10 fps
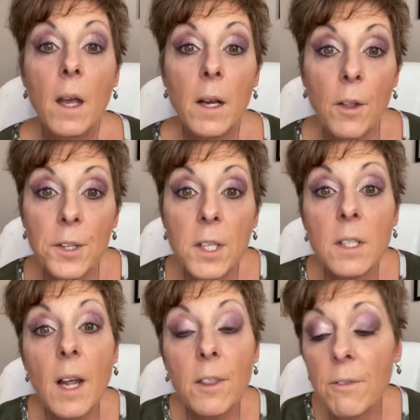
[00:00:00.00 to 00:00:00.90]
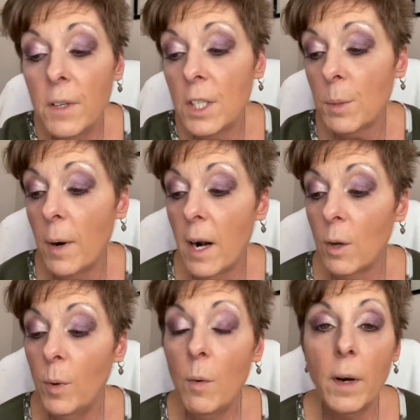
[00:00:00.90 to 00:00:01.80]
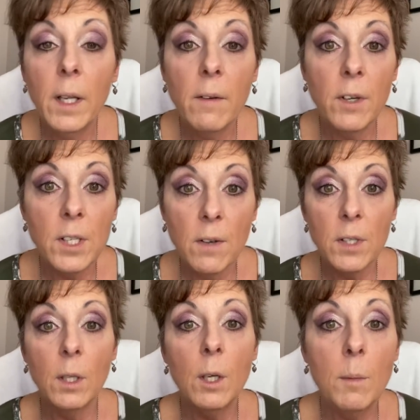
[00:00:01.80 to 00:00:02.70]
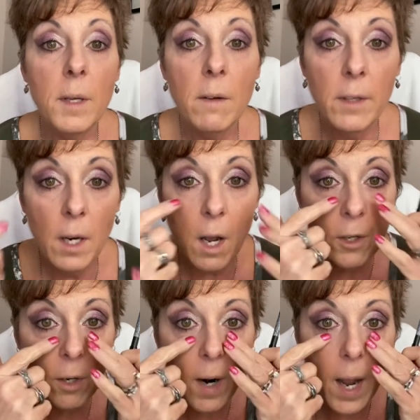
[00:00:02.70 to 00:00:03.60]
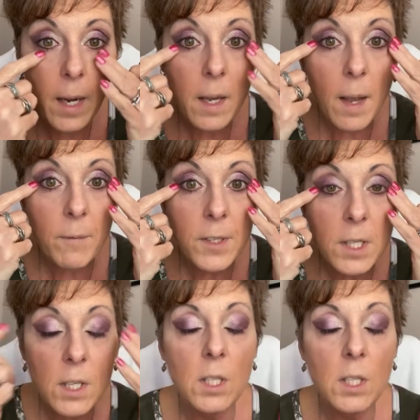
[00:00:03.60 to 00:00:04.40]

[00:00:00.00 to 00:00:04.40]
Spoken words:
Now this is not the finished product. We want to give ourselves a little bit of an under eye emphasis.